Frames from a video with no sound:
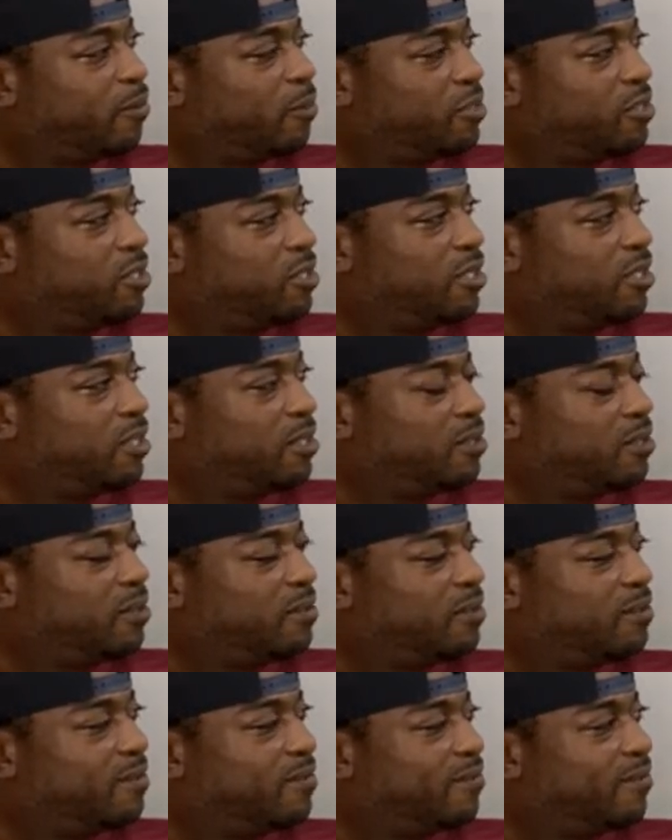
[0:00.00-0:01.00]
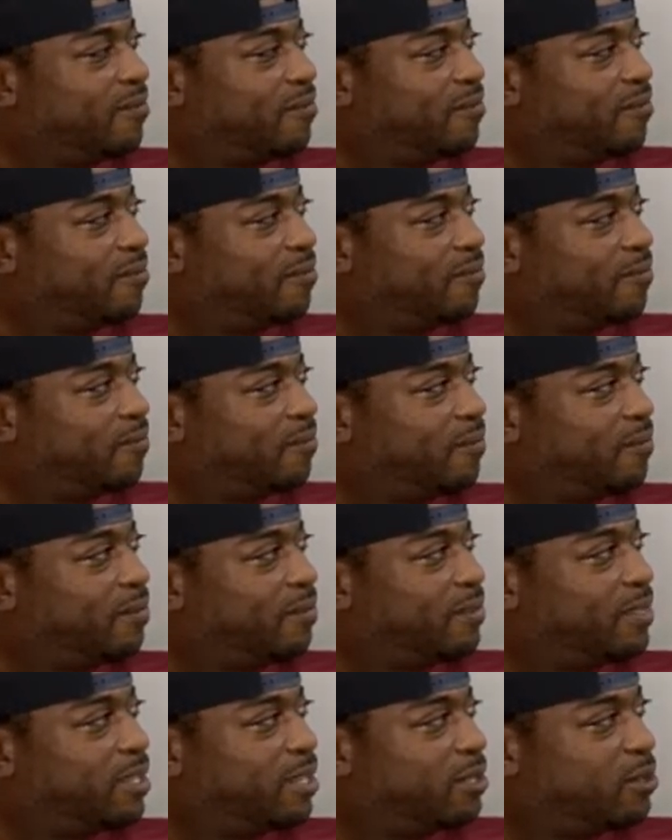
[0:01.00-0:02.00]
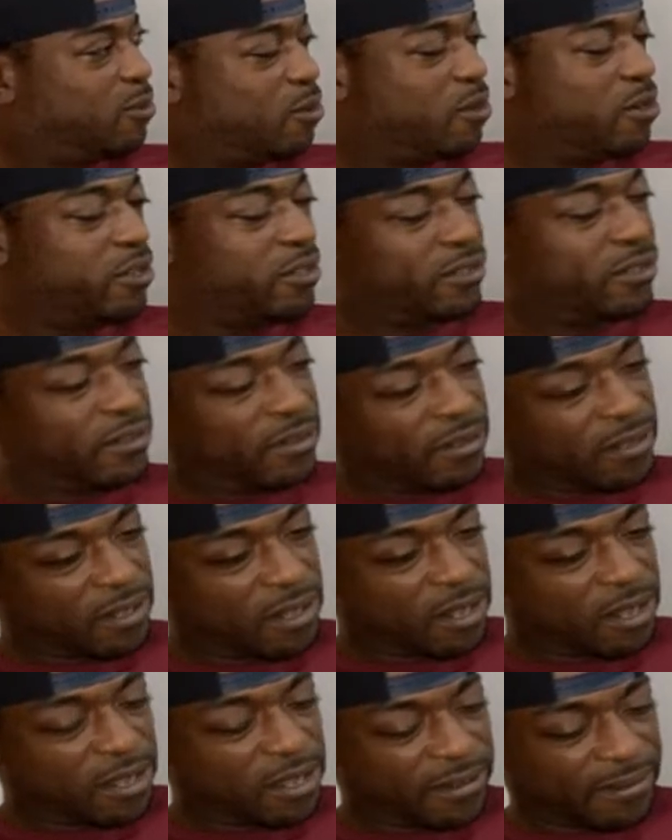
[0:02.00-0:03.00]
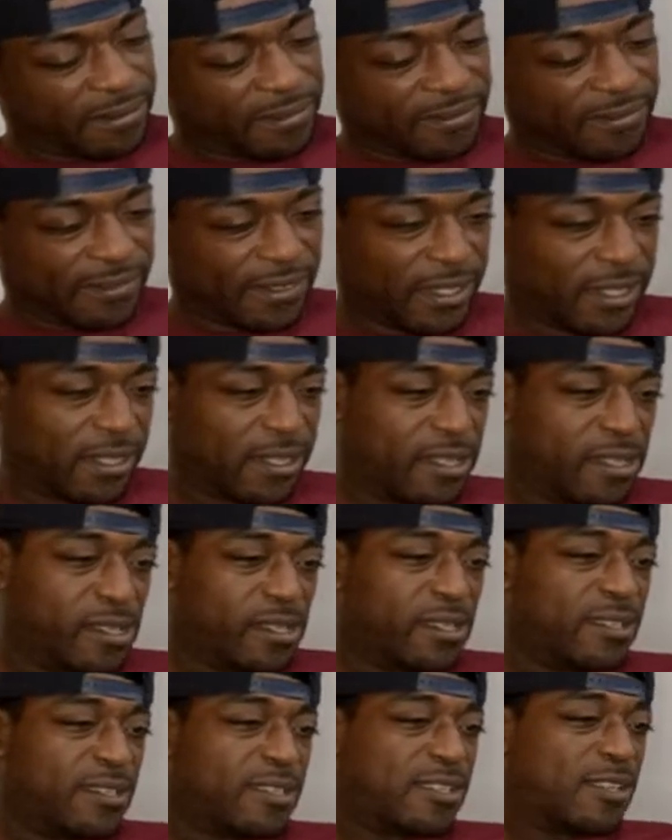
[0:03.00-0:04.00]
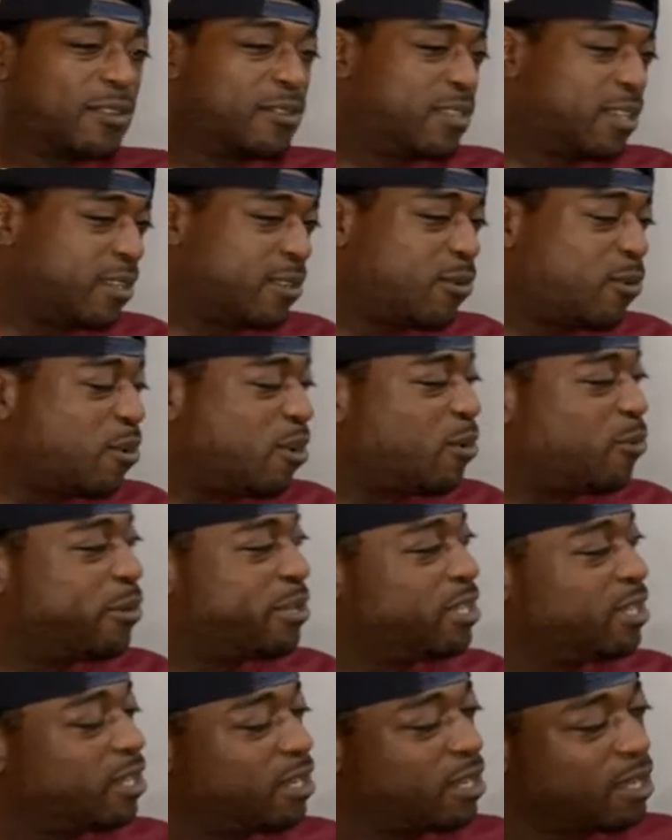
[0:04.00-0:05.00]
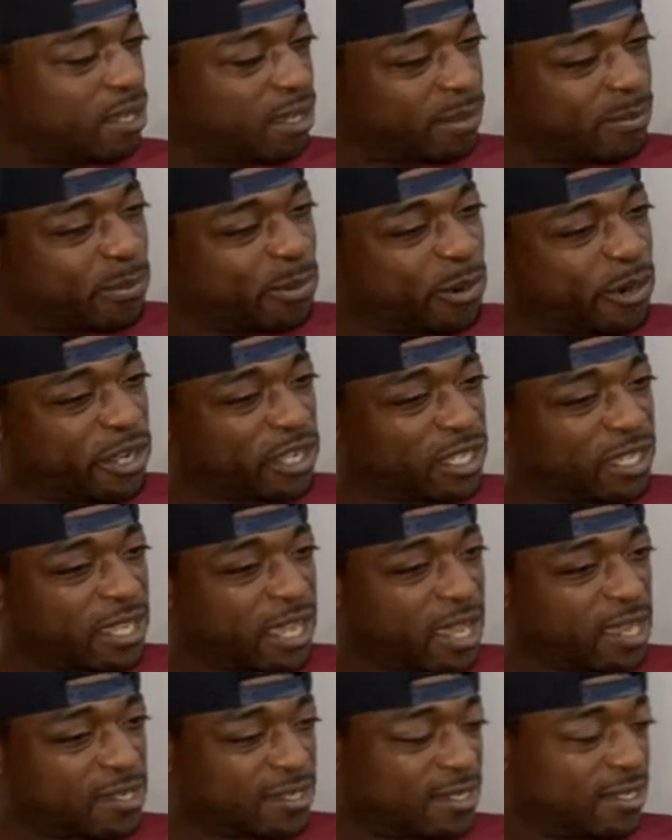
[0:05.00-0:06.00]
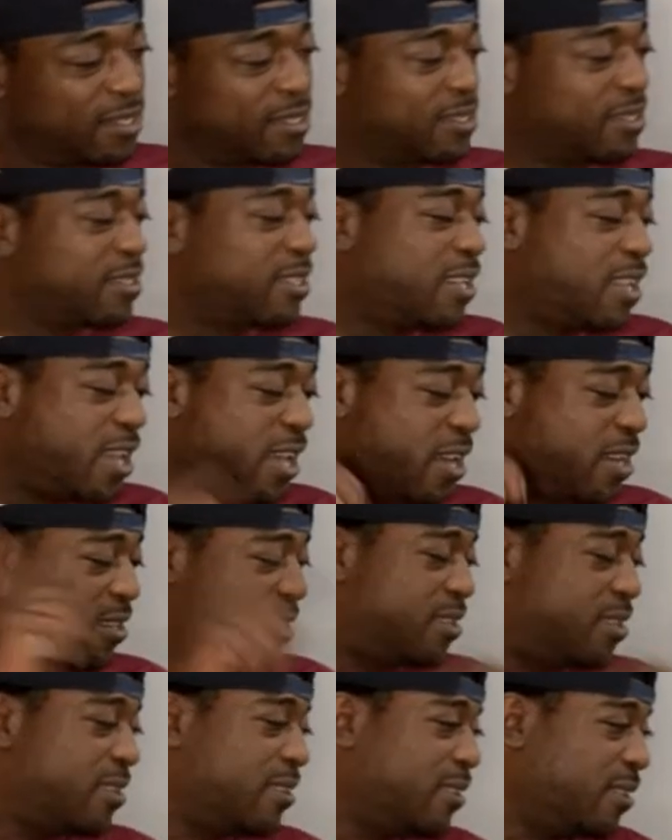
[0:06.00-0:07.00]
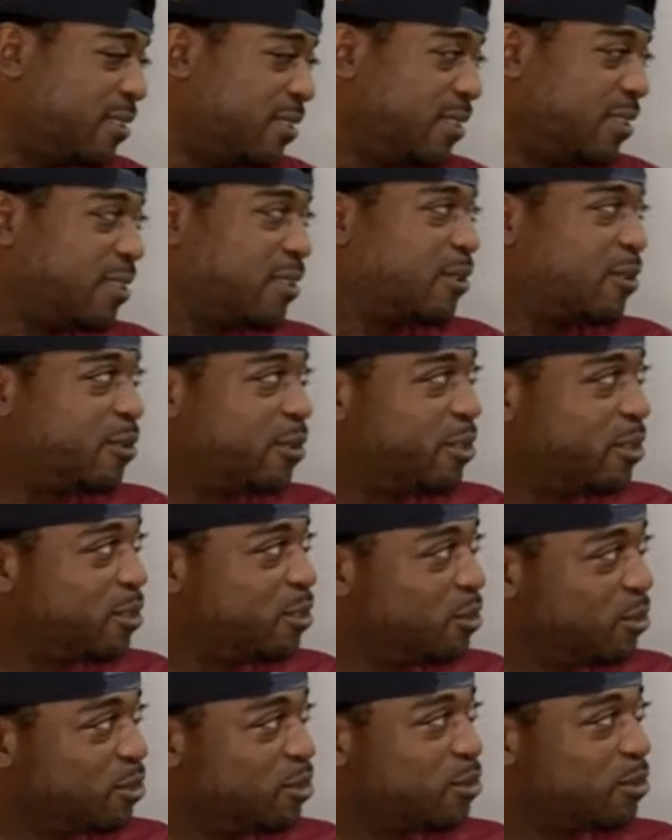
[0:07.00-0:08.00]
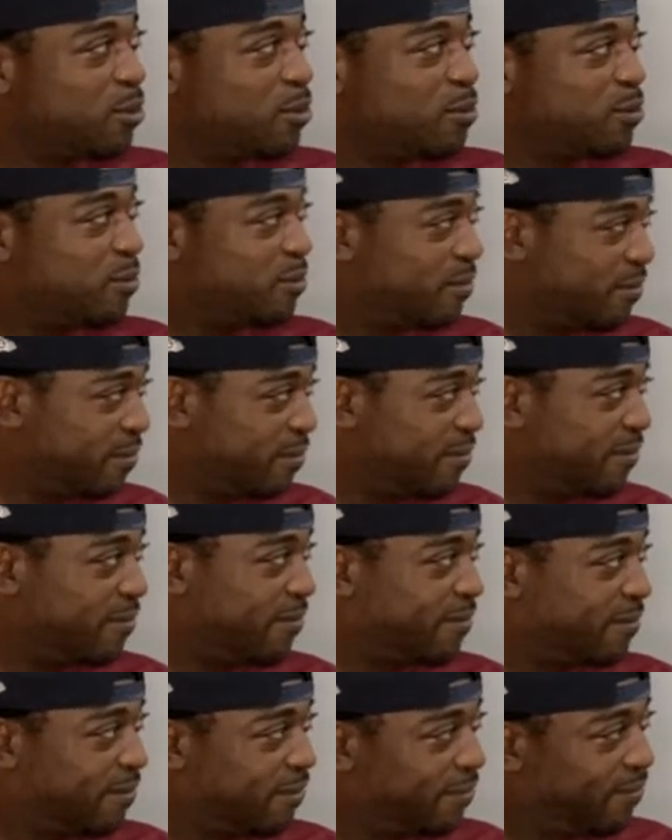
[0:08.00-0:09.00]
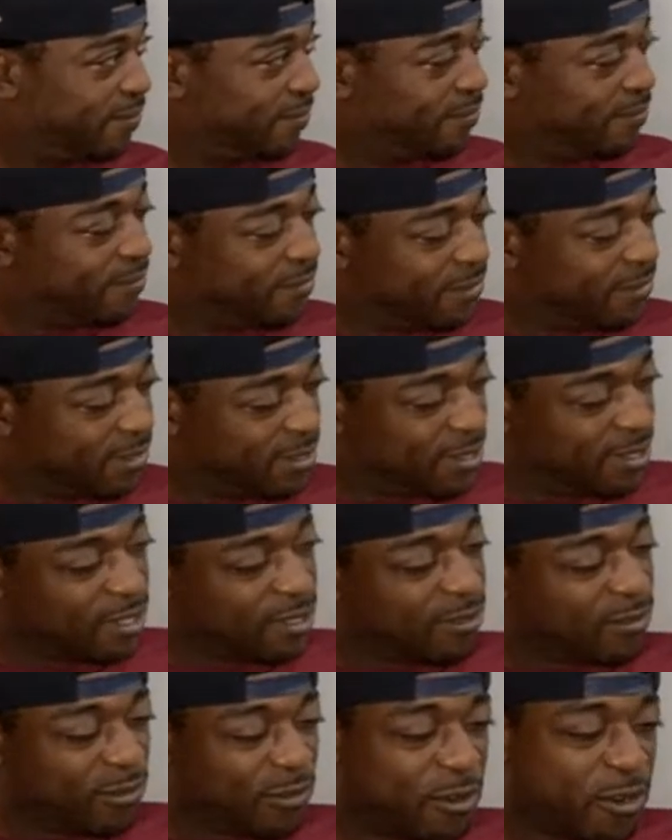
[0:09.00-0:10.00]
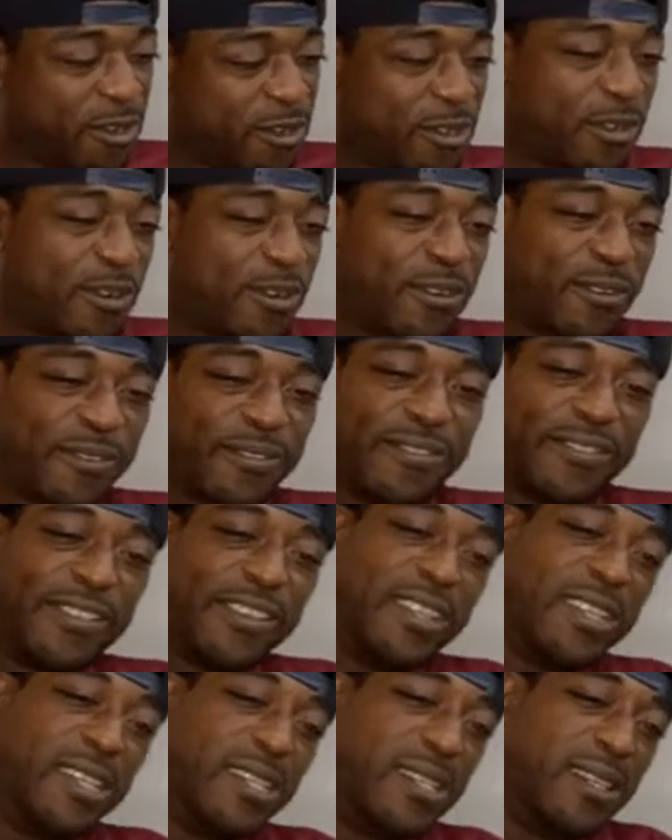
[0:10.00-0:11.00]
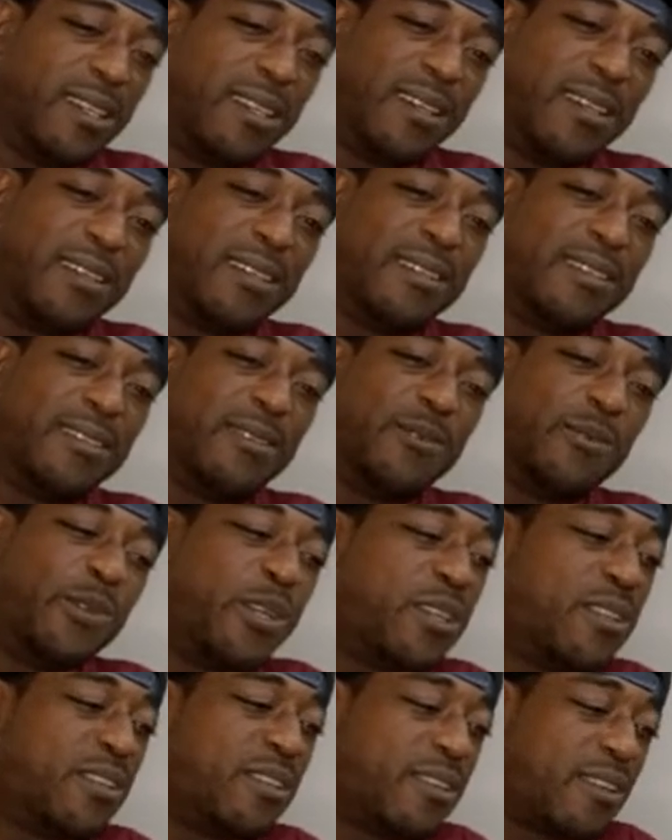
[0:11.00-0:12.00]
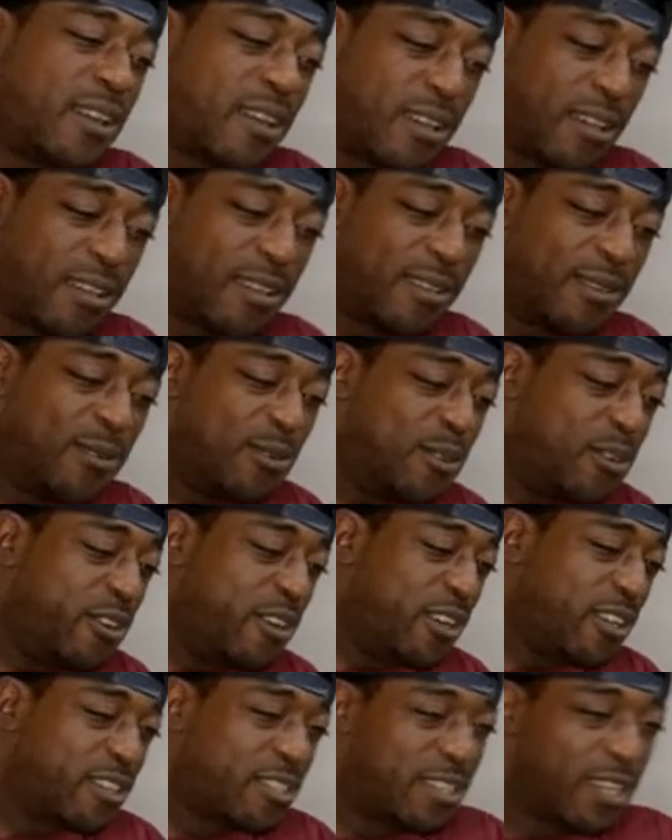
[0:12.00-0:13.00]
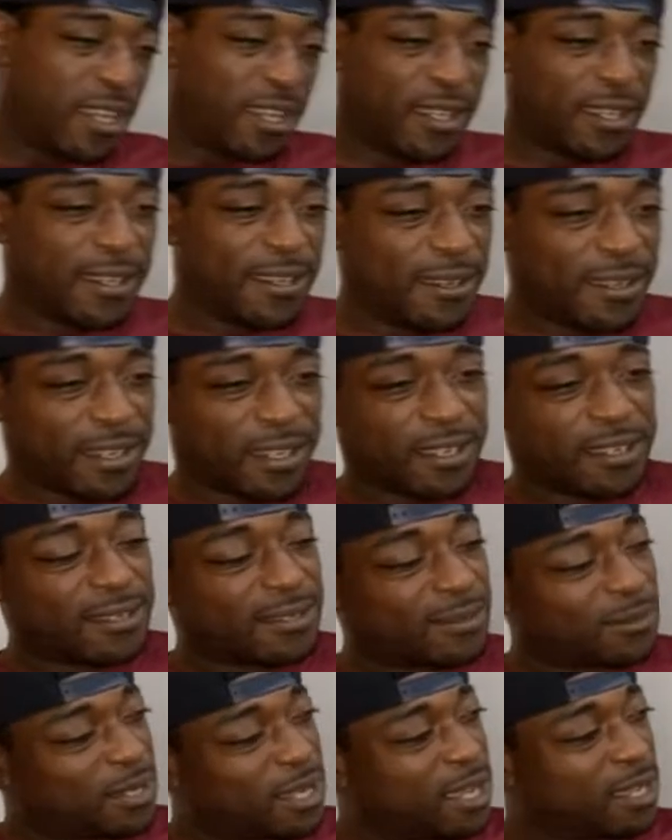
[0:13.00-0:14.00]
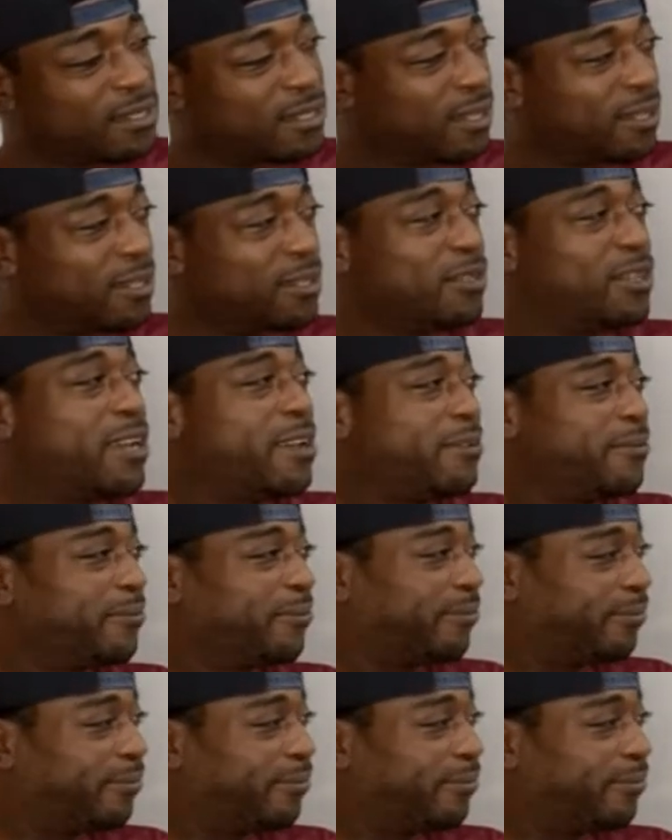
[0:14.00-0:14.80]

What's your name? Daquan. Daquan? All right. So Daquan, we broadcast this class on YouTube just for, we in New York State here, I guess we gotta tell you.